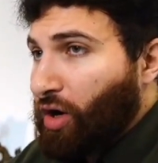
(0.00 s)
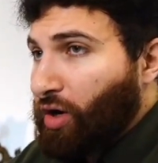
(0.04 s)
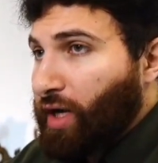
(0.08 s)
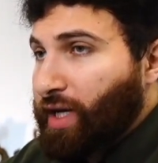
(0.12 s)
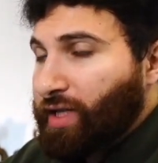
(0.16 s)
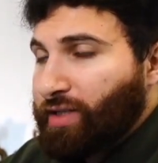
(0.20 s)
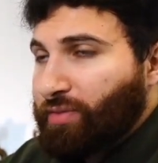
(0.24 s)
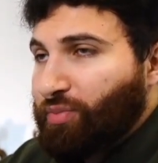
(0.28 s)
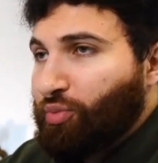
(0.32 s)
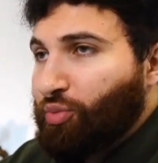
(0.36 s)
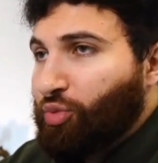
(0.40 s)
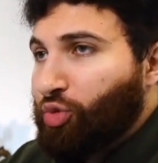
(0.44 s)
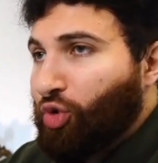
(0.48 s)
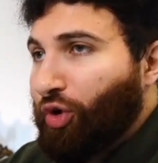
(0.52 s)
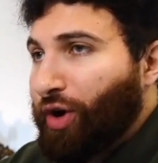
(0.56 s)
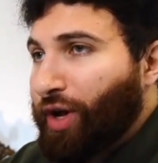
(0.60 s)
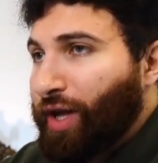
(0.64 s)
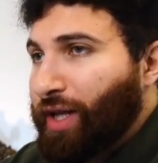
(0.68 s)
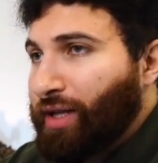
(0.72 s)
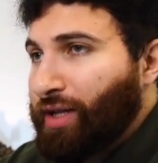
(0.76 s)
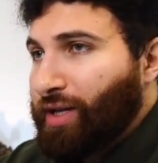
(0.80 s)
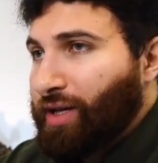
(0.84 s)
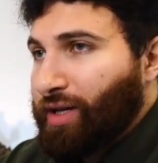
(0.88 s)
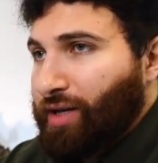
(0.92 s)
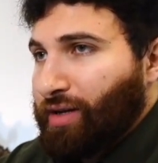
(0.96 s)
it's
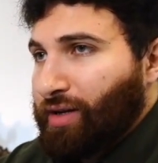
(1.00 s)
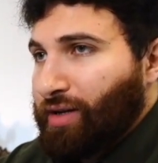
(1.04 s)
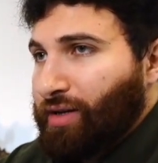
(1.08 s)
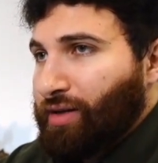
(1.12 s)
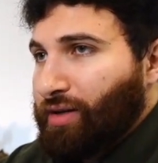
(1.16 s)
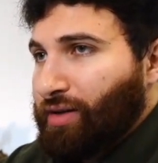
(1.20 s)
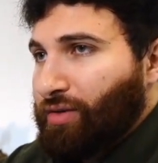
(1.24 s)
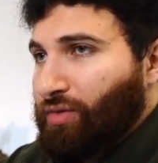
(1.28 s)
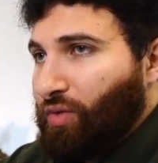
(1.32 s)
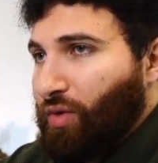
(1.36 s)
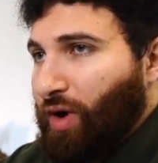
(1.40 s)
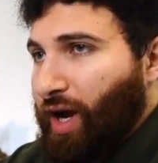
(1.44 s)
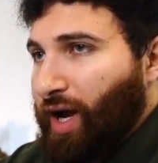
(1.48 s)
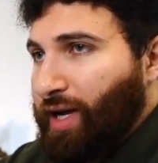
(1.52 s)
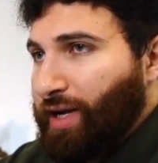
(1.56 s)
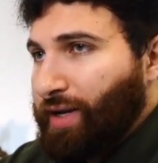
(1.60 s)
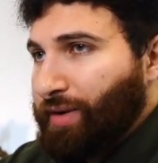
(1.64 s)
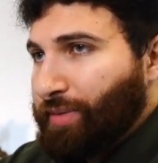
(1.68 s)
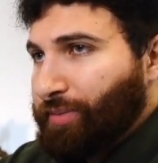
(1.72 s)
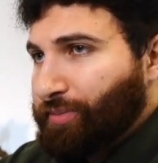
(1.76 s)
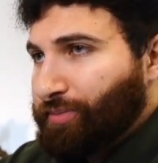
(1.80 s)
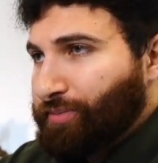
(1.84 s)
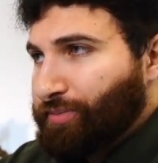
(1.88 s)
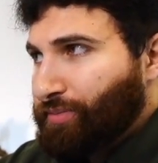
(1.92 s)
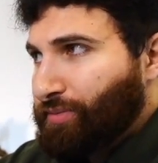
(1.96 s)
brilliant,
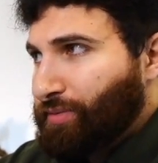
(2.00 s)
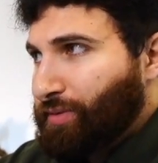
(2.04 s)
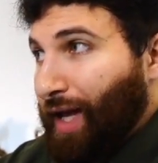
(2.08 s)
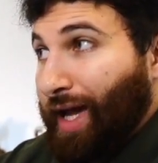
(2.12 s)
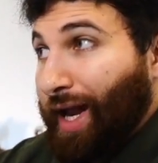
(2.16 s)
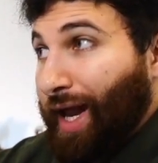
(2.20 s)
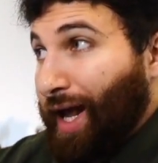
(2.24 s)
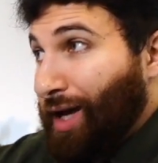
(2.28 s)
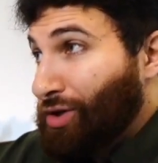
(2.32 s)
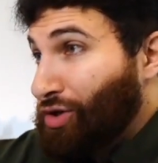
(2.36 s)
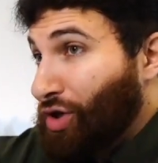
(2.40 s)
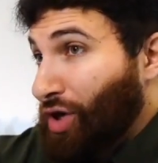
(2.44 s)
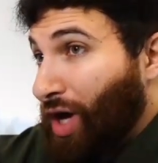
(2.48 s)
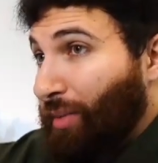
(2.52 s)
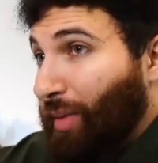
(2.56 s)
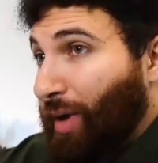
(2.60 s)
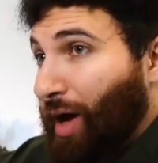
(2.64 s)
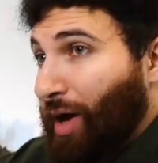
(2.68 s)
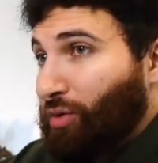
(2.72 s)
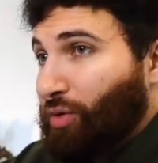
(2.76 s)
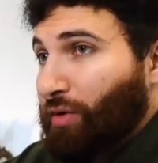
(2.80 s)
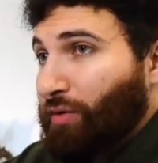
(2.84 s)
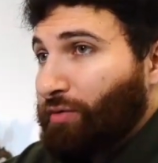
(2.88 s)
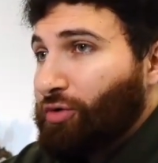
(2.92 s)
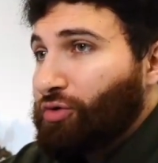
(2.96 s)
right? And actually, I
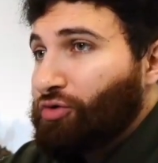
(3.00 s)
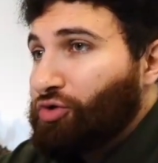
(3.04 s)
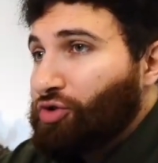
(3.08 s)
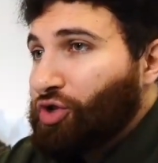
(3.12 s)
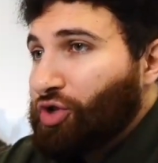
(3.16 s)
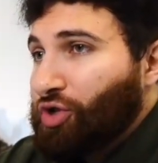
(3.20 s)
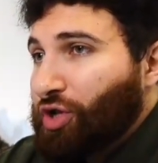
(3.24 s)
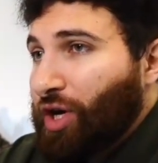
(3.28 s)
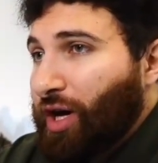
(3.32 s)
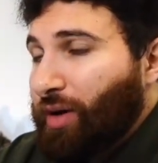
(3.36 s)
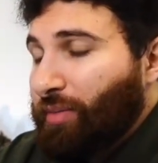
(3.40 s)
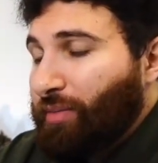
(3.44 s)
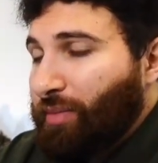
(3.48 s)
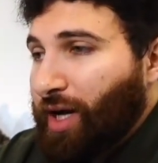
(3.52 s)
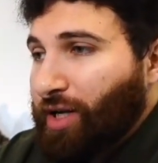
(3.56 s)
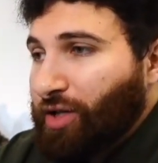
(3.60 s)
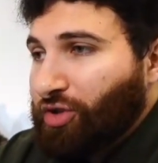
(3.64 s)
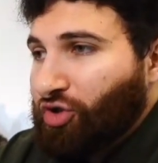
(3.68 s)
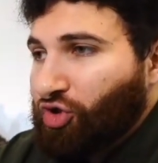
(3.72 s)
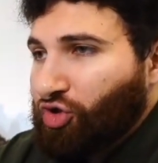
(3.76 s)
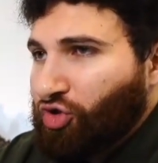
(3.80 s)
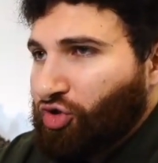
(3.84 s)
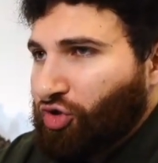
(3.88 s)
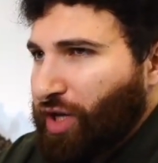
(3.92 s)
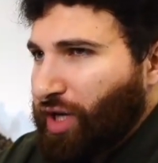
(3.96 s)
might review some on
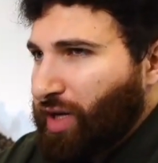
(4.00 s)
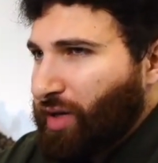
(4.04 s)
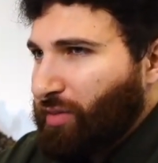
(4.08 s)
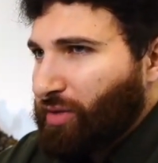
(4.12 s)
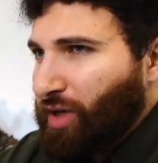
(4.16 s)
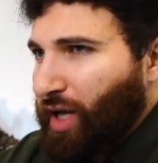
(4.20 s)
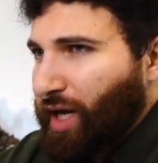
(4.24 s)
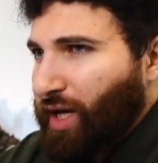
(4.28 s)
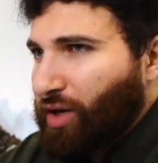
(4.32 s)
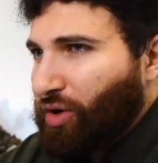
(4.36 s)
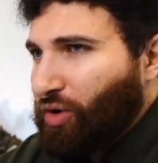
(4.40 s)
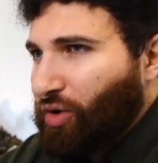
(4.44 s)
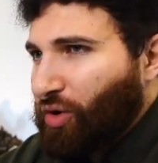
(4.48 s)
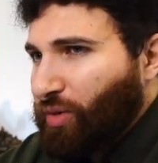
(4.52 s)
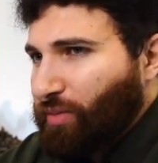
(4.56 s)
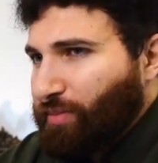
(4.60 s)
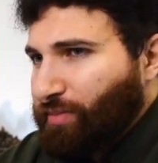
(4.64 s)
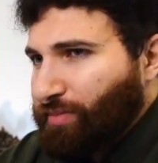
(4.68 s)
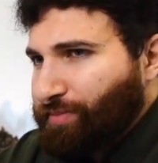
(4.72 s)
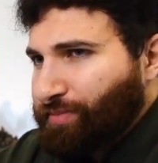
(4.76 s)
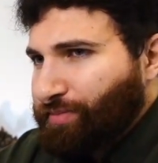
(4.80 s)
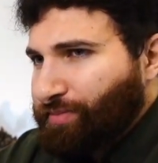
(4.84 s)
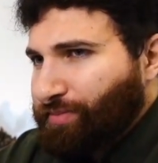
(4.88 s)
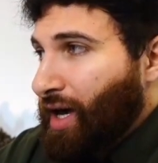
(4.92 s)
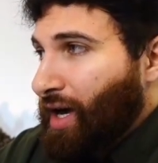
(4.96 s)
stream later,
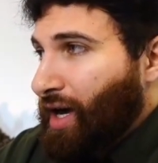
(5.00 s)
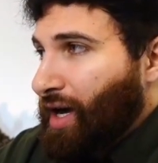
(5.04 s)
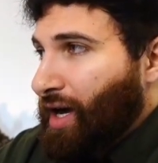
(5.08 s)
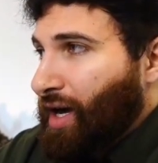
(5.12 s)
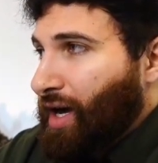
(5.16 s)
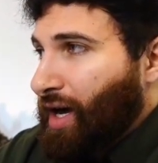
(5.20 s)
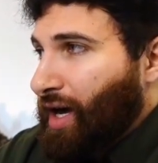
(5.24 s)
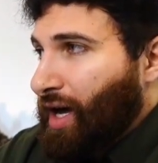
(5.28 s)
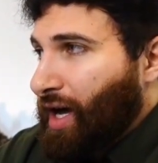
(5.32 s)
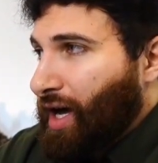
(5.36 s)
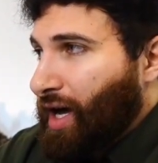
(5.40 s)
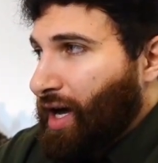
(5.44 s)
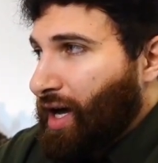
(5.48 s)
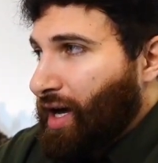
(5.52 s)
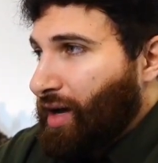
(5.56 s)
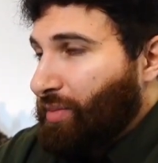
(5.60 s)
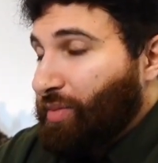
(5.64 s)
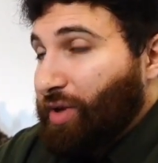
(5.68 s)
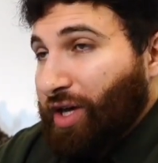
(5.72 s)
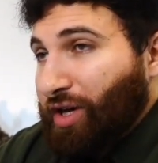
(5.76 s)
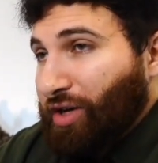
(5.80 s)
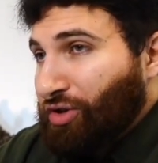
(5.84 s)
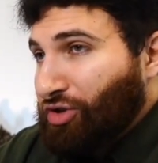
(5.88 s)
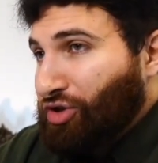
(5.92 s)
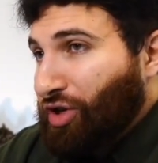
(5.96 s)

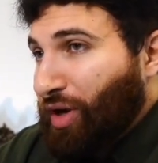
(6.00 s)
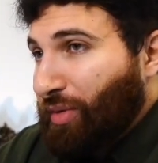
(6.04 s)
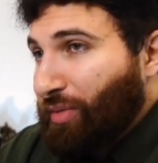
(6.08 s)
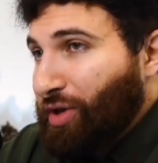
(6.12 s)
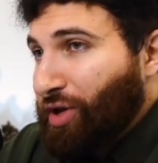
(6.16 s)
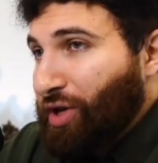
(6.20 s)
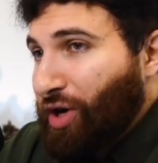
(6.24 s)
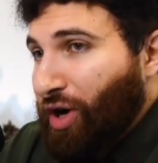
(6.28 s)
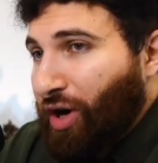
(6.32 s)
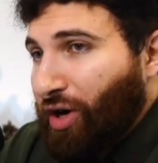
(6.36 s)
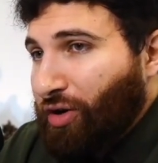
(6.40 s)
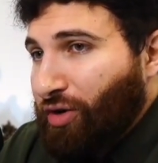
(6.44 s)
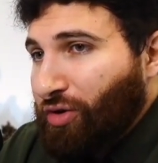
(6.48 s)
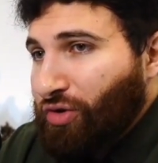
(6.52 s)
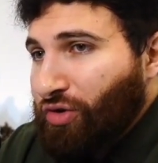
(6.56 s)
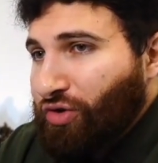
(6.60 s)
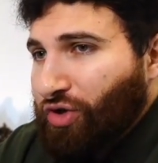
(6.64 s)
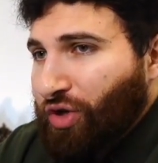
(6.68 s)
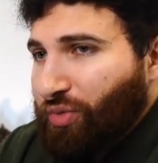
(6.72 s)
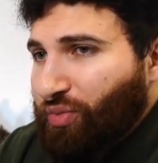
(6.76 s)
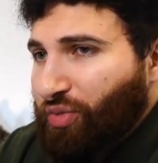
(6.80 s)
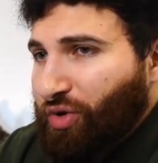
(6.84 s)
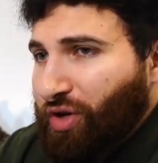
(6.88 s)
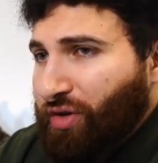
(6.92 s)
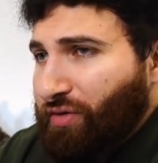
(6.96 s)
because some of the articles
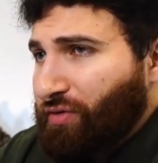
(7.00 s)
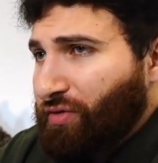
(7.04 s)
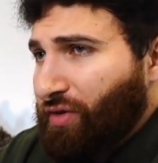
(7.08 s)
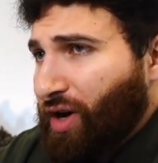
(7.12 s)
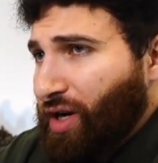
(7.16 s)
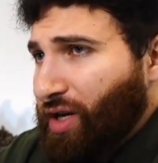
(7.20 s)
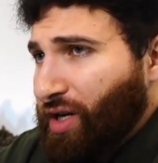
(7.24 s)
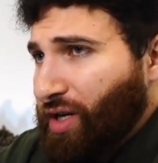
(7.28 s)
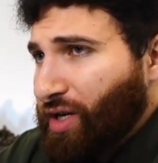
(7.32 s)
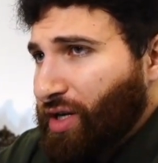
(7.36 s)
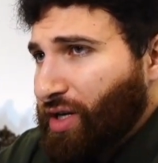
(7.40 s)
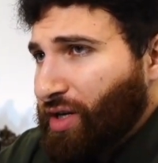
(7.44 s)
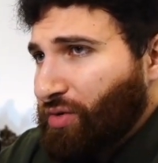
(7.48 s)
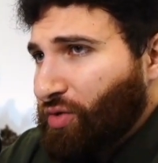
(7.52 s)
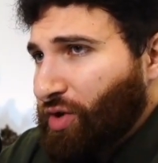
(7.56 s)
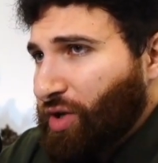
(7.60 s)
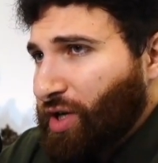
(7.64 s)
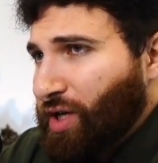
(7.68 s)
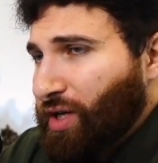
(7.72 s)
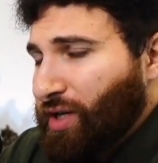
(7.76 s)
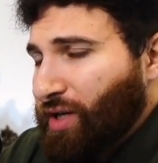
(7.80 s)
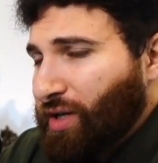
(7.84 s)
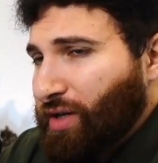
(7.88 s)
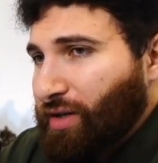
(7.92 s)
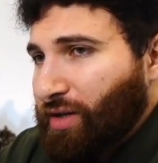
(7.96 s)
are pretty funny, and we
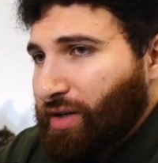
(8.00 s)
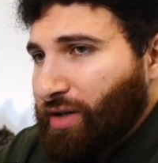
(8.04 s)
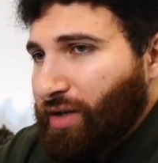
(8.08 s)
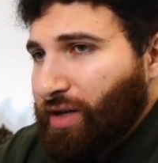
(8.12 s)
can,